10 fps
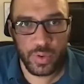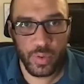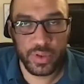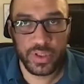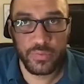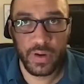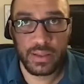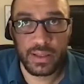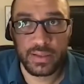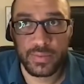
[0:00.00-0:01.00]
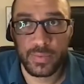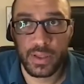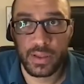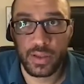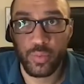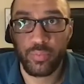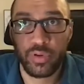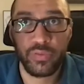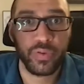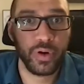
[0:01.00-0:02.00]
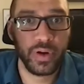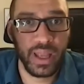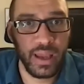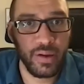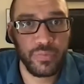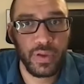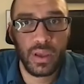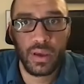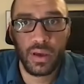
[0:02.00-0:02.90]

or or do you find that it's that you prefer to have